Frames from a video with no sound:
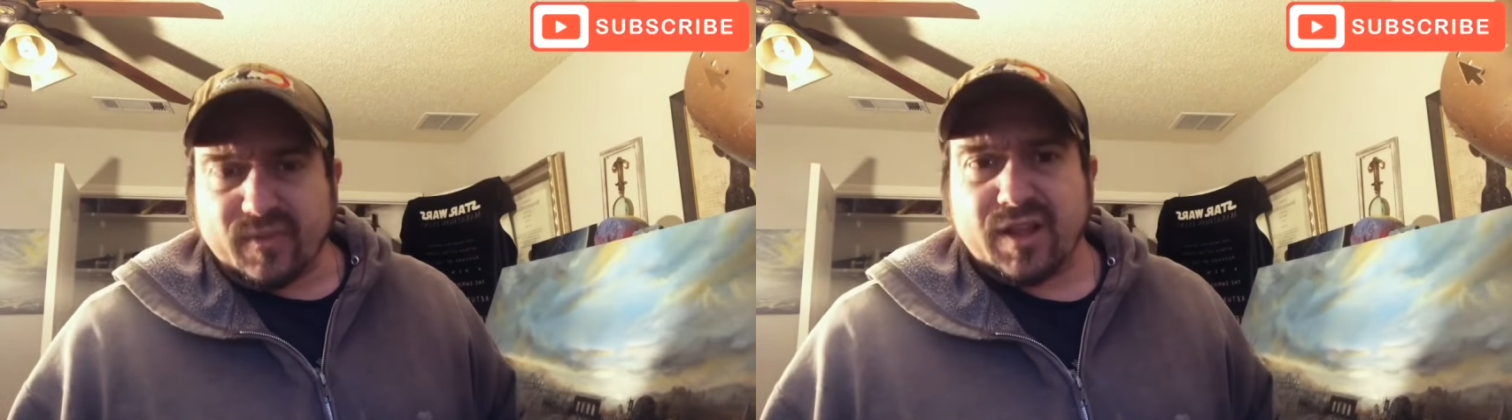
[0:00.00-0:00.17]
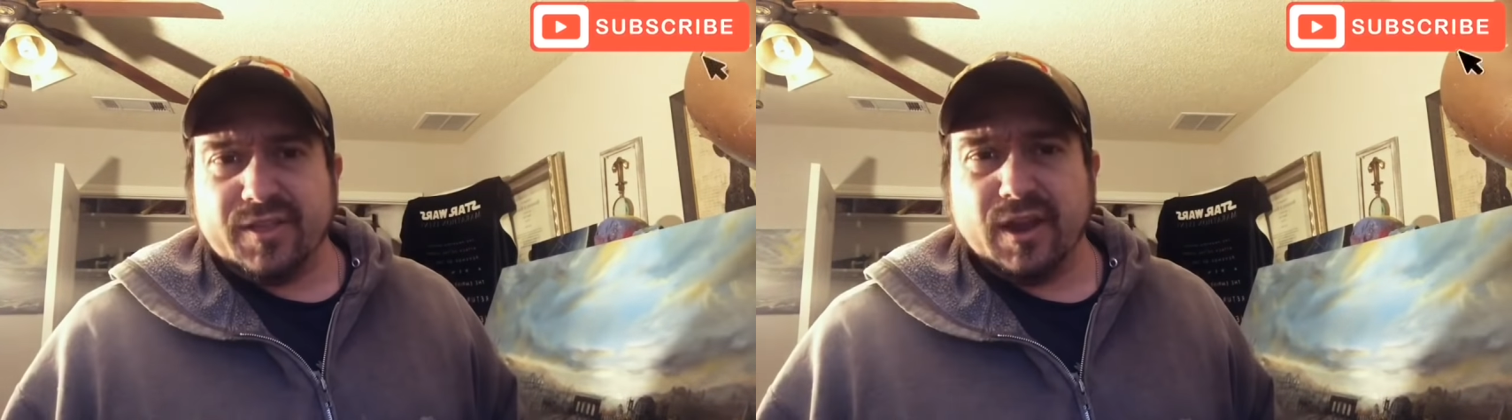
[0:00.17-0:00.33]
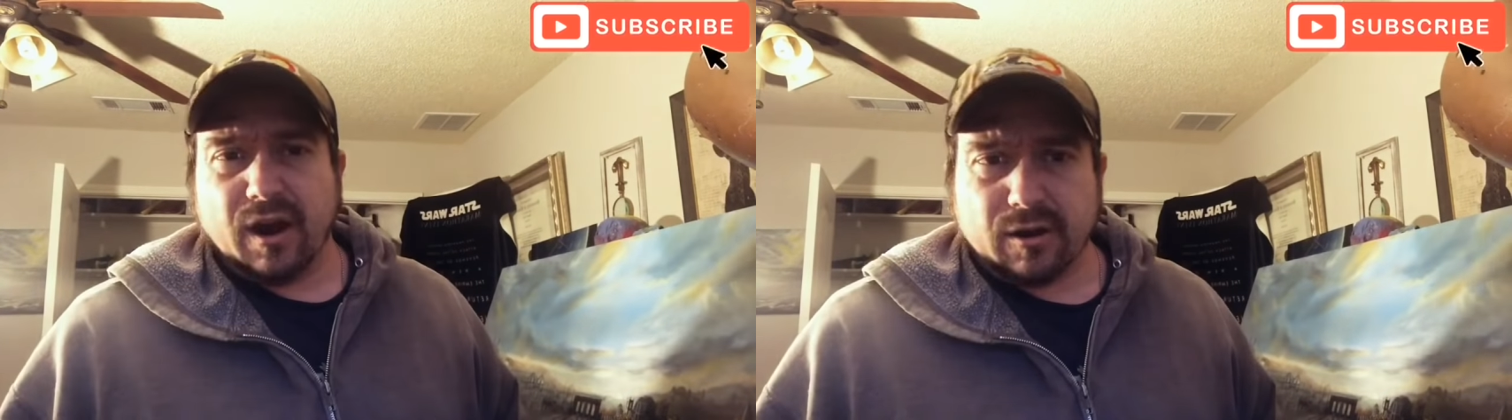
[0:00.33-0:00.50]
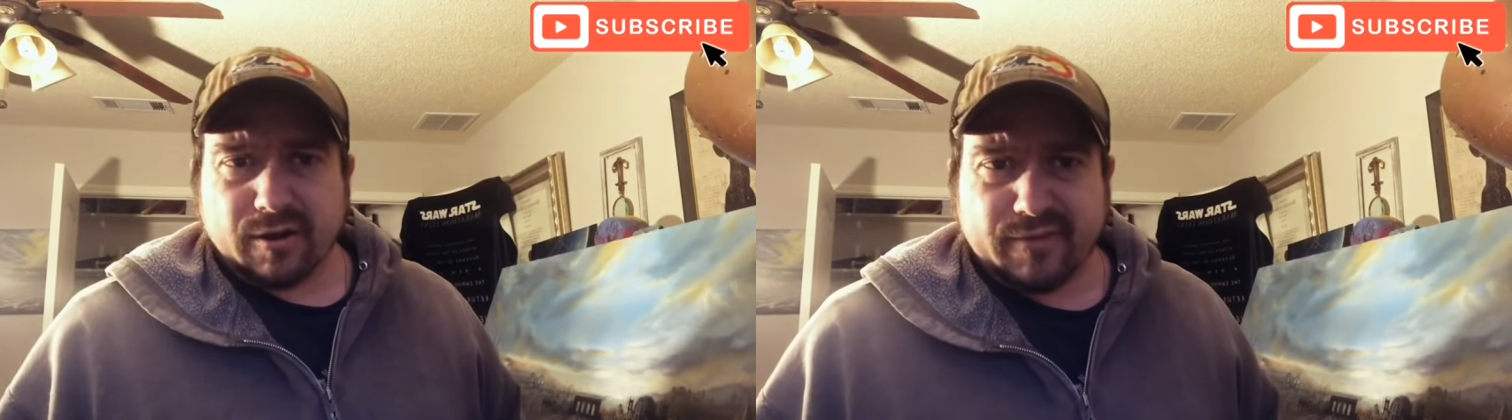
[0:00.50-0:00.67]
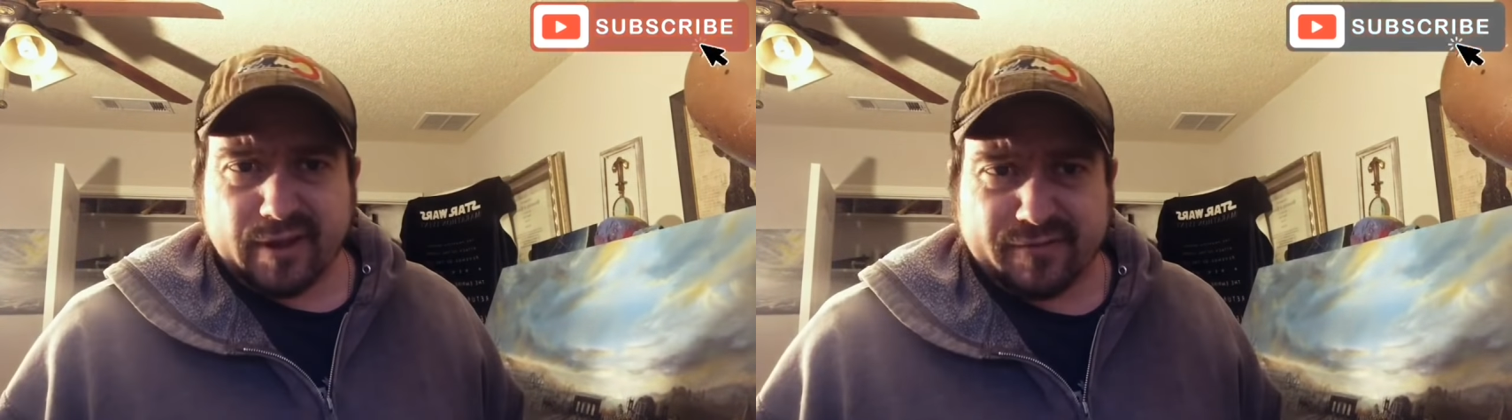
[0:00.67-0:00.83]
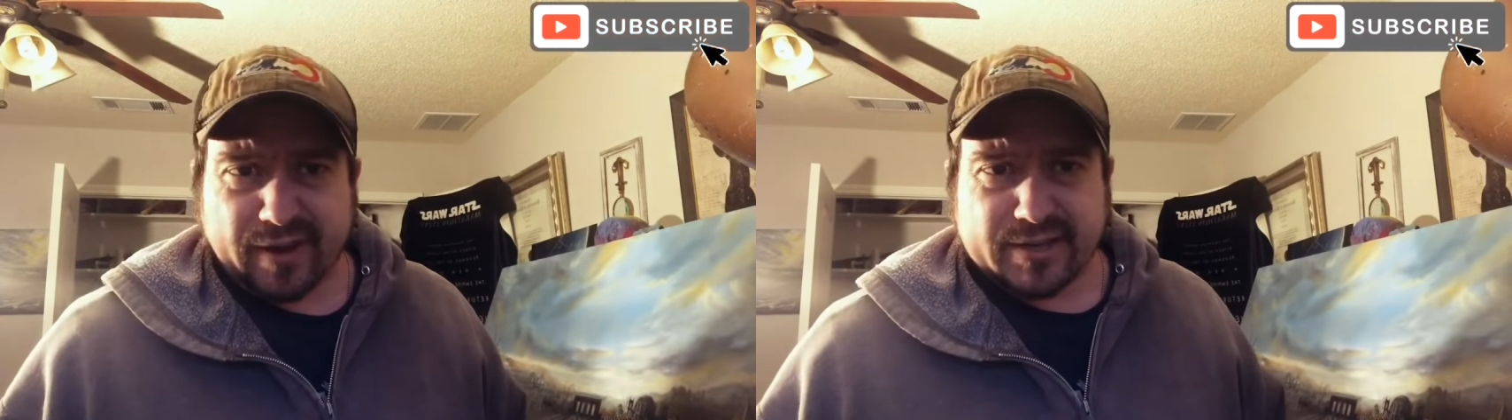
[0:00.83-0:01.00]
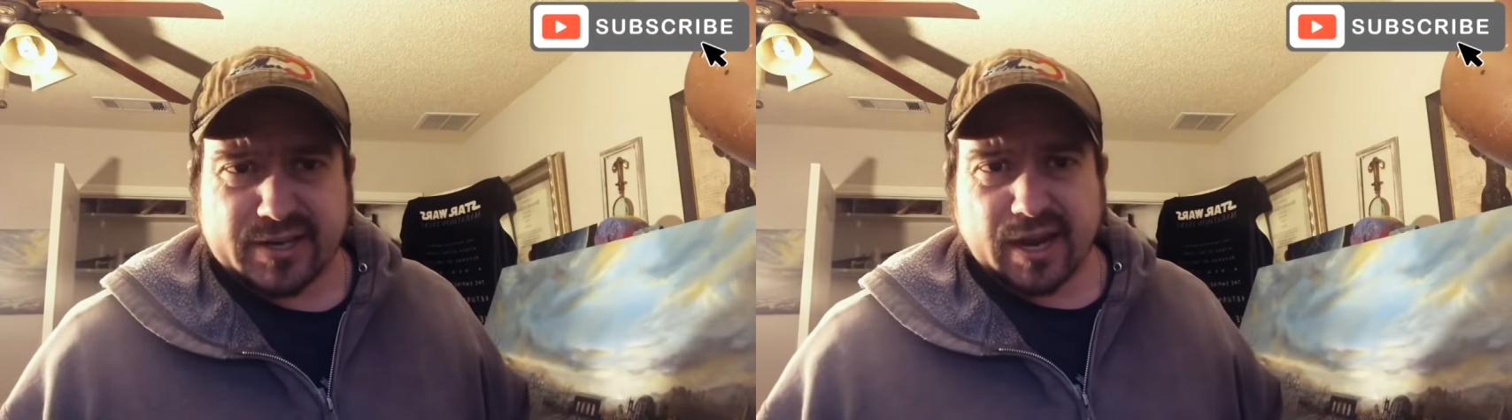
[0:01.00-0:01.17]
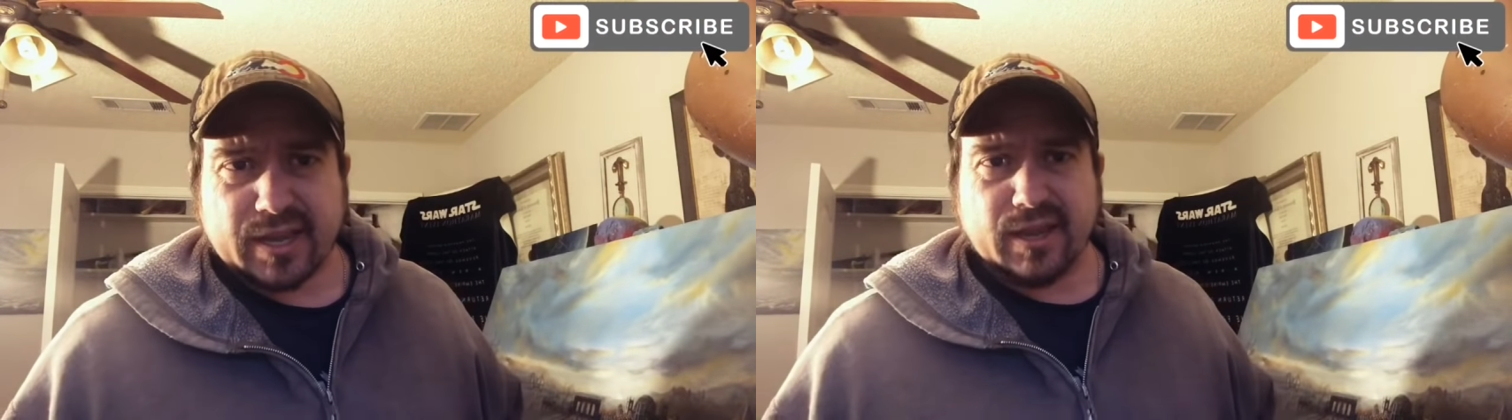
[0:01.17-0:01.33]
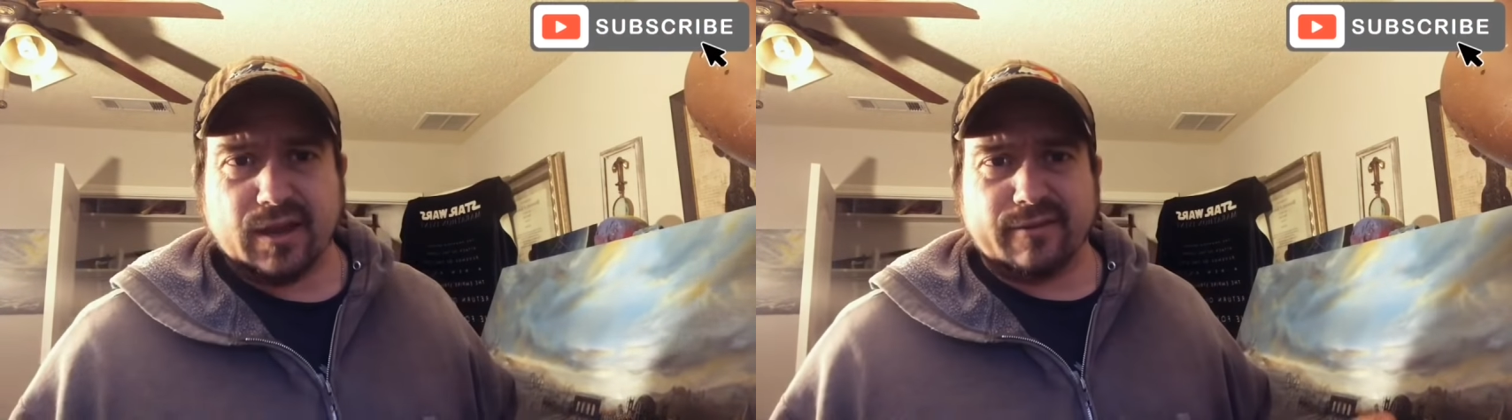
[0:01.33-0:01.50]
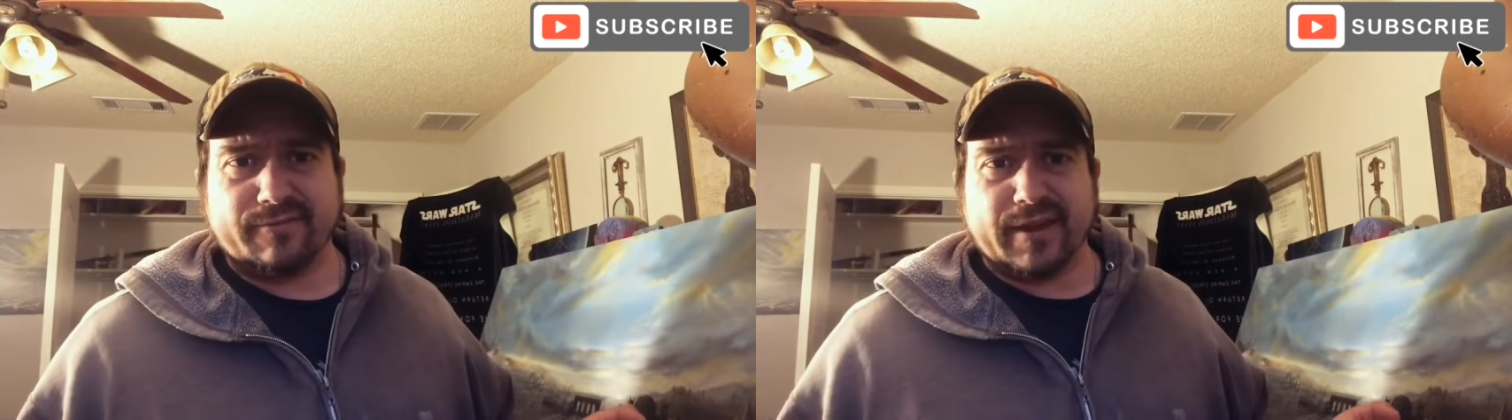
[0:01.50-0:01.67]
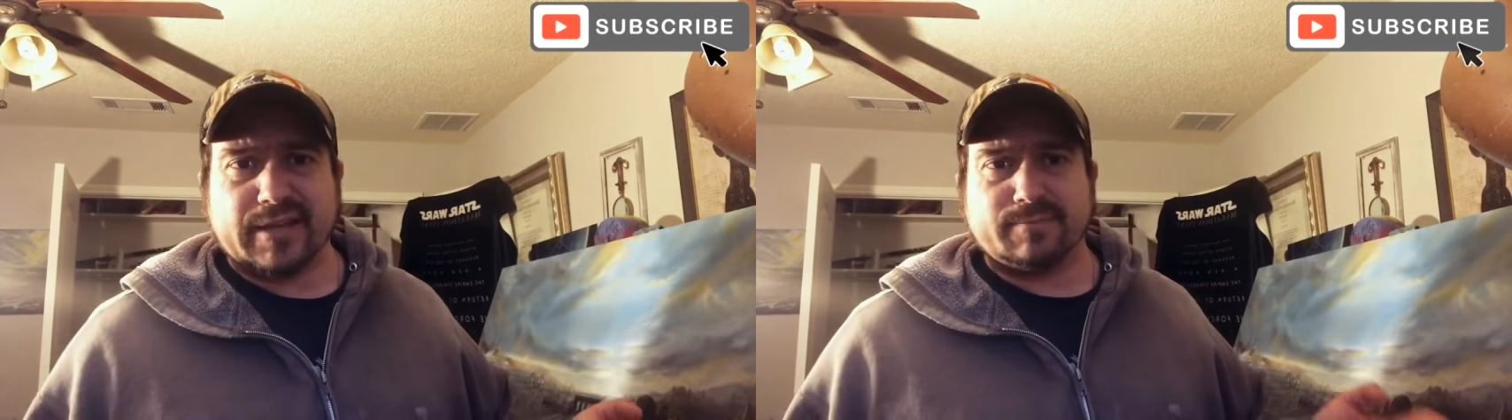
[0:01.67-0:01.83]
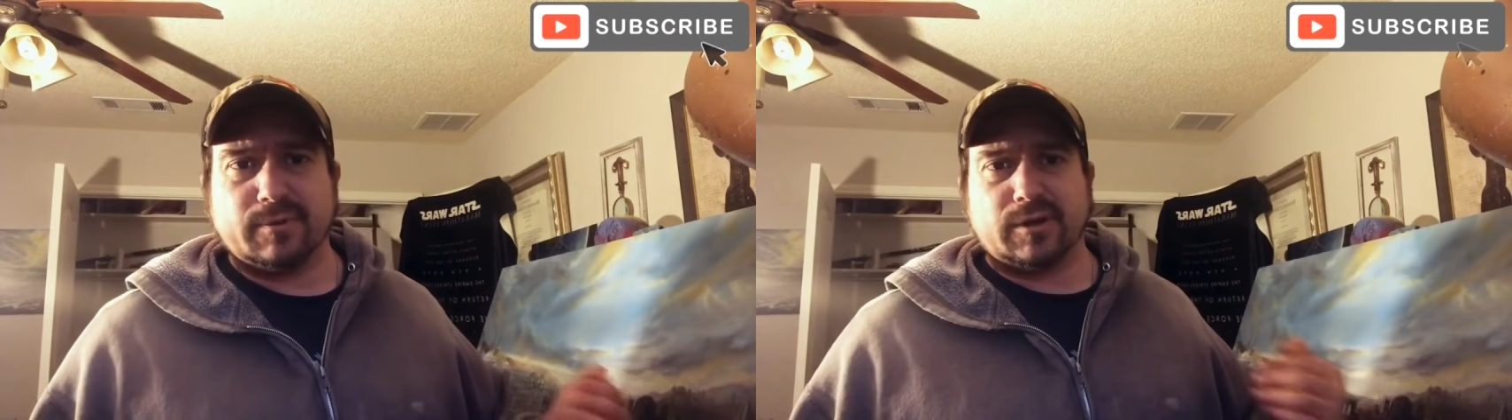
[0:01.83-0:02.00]
the Art of FA Chekki on
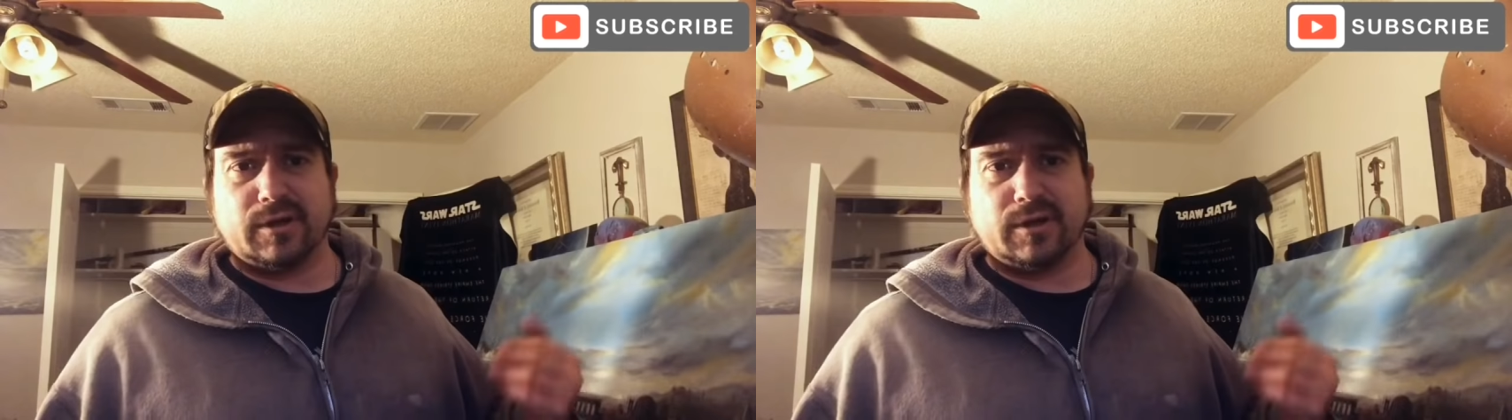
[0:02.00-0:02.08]
Facebook.